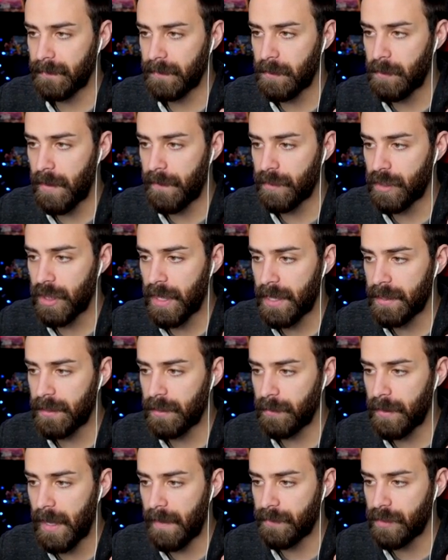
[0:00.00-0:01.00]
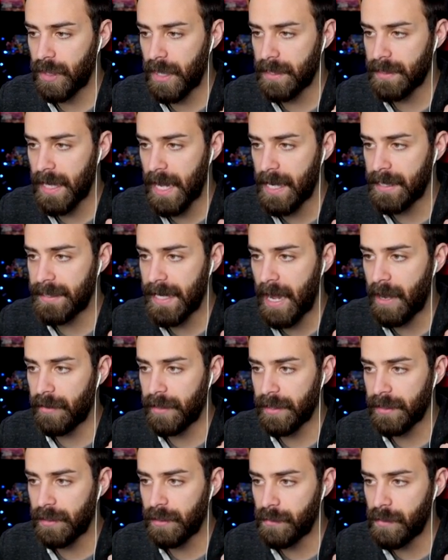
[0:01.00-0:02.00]
Do we have a chance? Do we have a chance? I
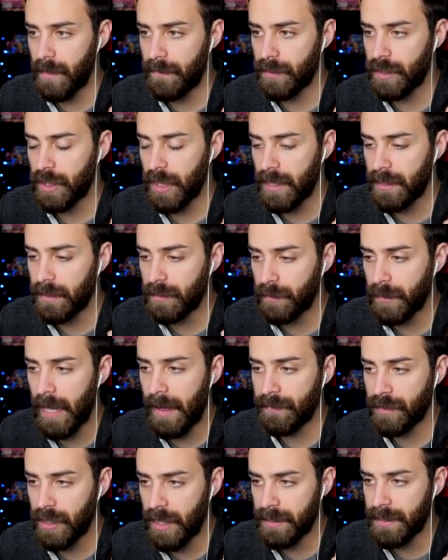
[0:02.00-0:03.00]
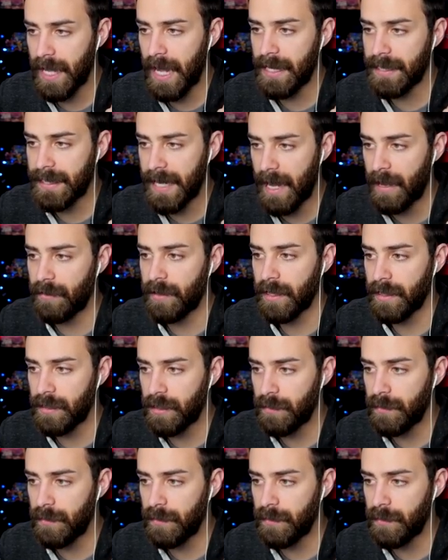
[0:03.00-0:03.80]
doubt it. Do we have a chance? Do we have a chance? I doubt it.